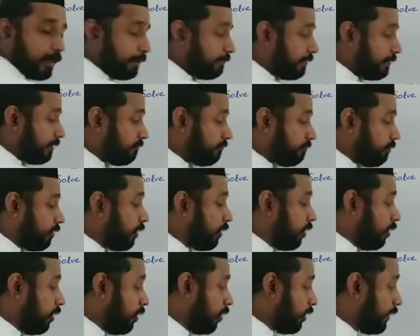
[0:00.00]
1 by 4,
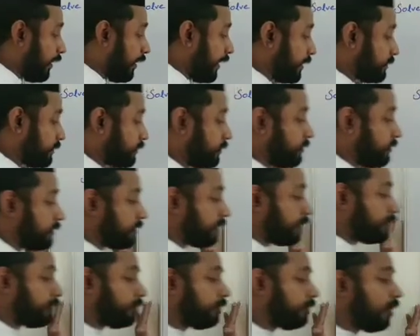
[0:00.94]
or x is
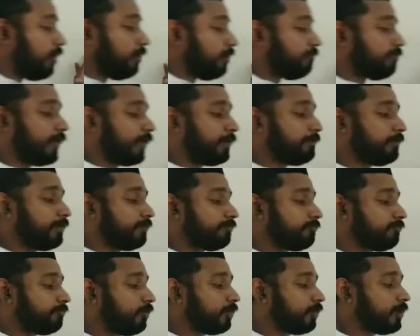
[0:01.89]
equal to 5 by
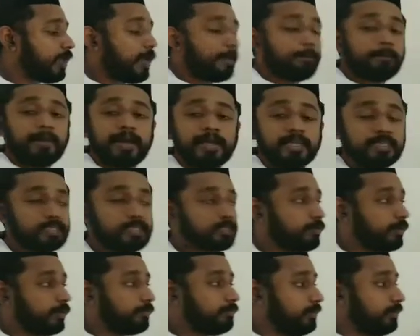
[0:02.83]
4 minus
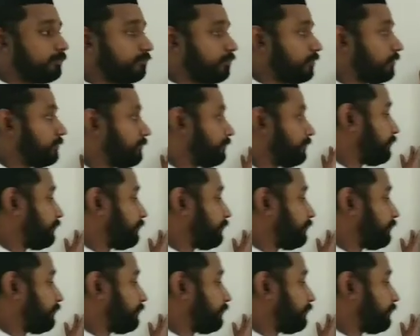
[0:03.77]
1 by 4.